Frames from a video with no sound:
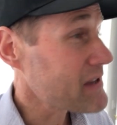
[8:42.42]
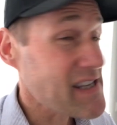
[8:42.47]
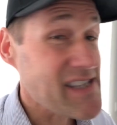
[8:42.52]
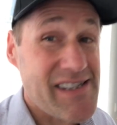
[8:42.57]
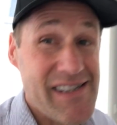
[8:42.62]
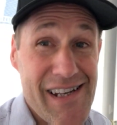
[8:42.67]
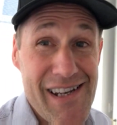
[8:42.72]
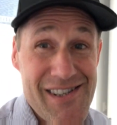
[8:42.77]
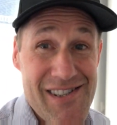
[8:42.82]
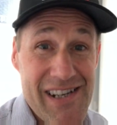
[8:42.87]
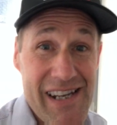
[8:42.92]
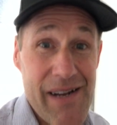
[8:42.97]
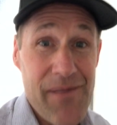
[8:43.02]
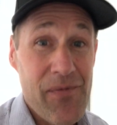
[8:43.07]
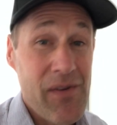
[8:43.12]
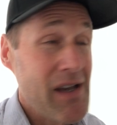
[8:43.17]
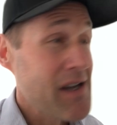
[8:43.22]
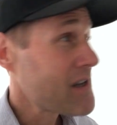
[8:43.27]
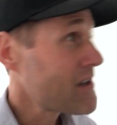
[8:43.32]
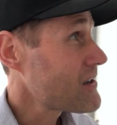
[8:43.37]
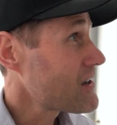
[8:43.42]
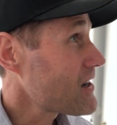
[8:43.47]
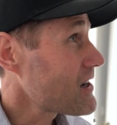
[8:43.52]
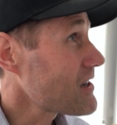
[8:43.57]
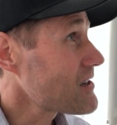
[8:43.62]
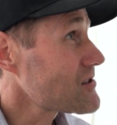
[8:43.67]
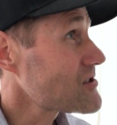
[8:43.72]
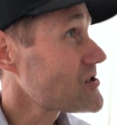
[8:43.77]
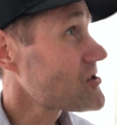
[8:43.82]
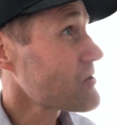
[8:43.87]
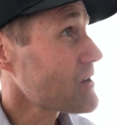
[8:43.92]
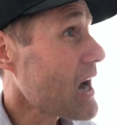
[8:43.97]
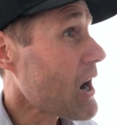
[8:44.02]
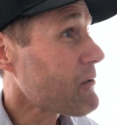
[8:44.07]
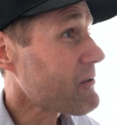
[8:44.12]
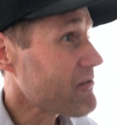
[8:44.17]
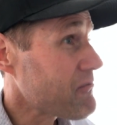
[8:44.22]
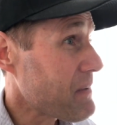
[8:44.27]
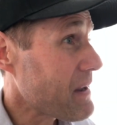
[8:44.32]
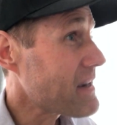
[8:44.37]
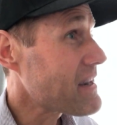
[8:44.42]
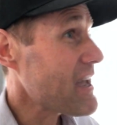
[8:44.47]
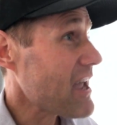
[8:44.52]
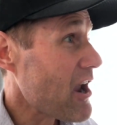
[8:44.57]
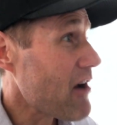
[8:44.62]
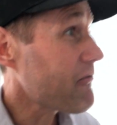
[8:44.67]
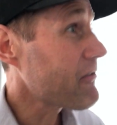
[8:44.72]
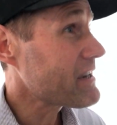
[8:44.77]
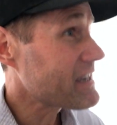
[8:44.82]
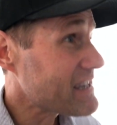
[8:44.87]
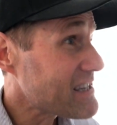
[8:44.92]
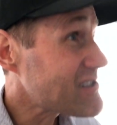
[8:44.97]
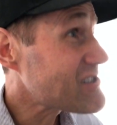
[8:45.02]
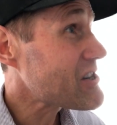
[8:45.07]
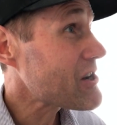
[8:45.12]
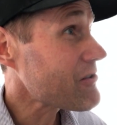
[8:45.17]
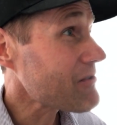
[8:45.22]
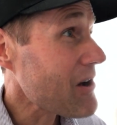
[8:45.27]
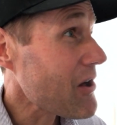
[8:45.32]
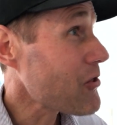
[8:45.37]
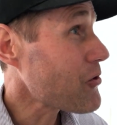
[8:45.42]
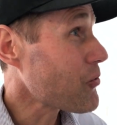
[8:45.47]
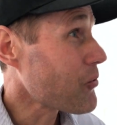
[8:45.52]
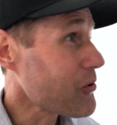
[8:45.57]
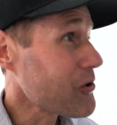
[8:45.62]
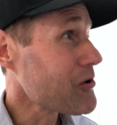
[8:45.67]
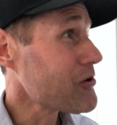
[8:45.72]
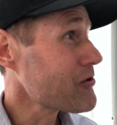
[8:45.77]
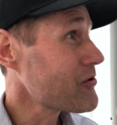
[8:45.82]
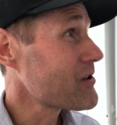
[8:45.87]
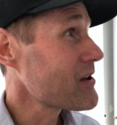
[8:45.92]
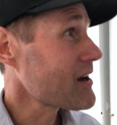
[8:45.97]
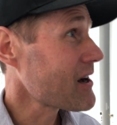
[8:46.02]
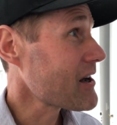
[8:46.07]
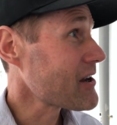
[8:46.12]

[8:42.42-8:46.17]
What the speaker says: that's Disney. So now we've been to every Disney around the world,